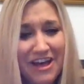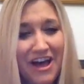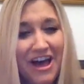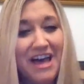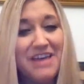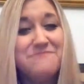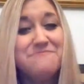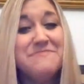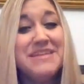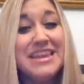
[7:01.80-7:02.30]

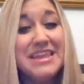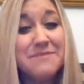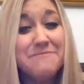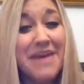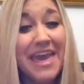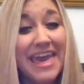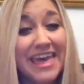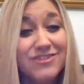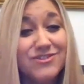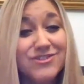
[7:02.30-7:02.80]
on many
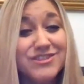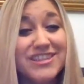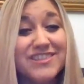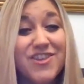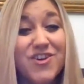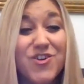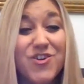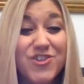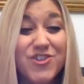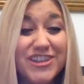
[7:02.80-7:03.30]
panels in
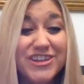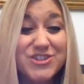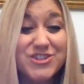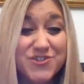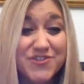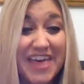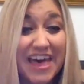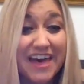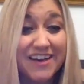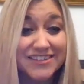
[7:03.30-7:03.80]
the early
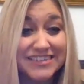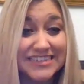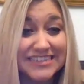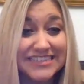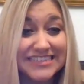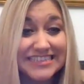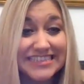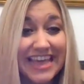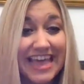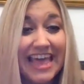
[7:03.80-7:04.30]

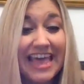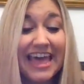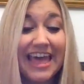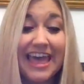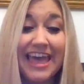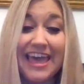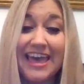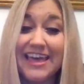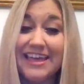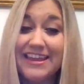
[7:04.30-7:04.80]
2000s.
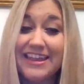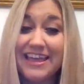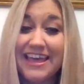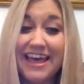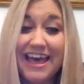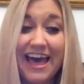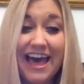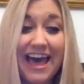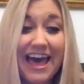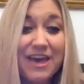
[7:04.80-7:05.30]
And
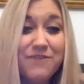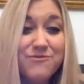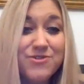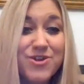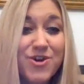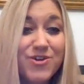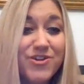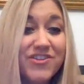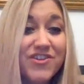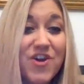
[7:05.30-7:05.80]
I
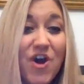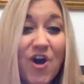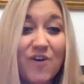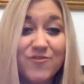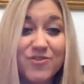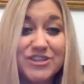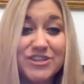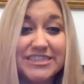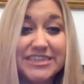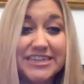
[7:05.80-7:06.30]
would go to the
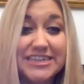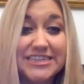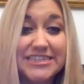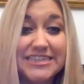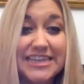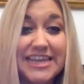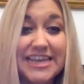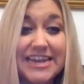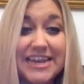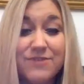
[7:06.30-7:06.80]

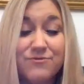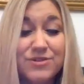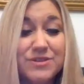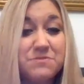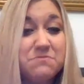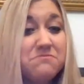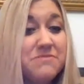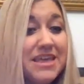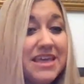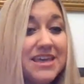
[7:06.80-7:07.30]
conferences, and it
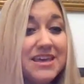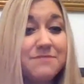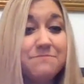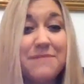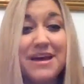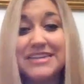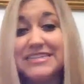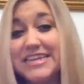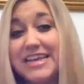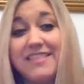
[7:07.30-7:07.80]
was me and
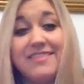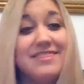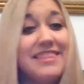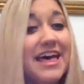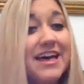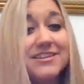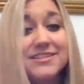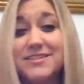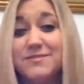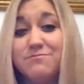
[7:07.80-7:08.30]
my
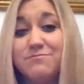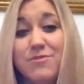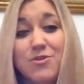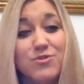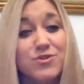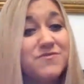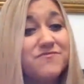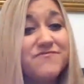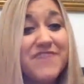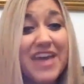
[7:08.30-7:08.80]
10,000
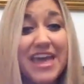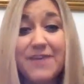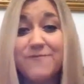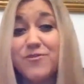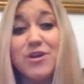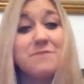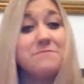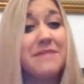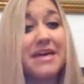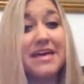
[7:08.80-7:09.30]
most
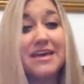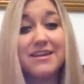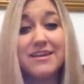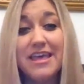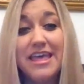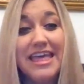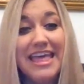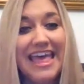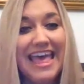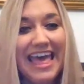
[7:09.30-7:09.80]
favorite
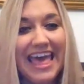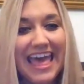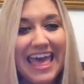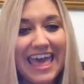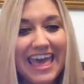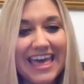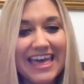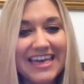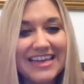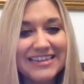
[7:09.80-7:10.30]
men.
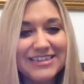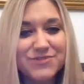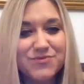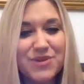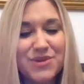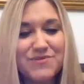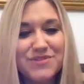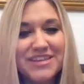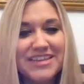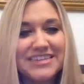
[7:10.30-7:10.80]
And
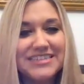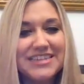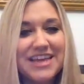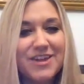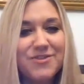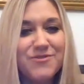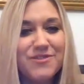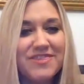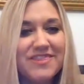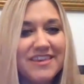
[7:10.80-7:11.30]
we would get
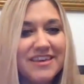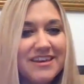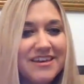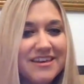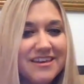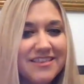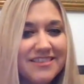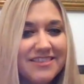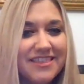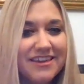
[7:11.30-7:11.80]
done with
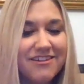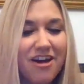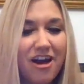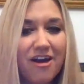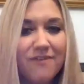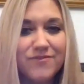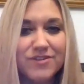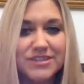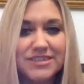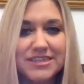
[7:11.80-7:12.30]
the
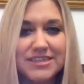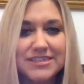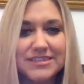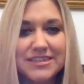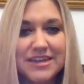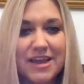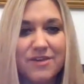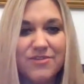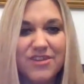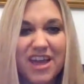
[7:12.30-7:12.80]
conferences,
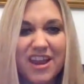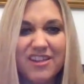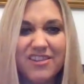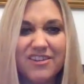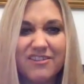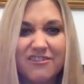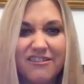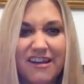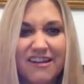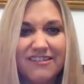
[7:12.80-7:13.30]
and I would kind of
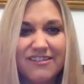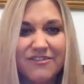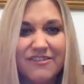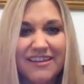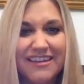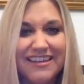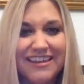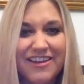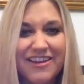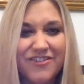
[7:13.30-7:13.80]
look around
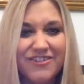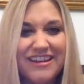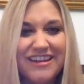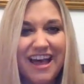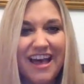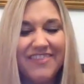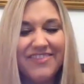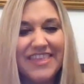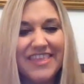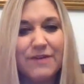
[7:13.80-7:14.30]
going,
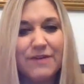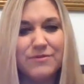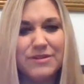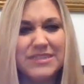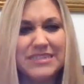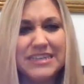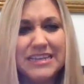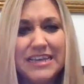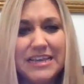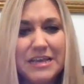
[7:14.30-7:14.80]
not that I
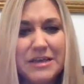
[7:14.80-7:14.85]
was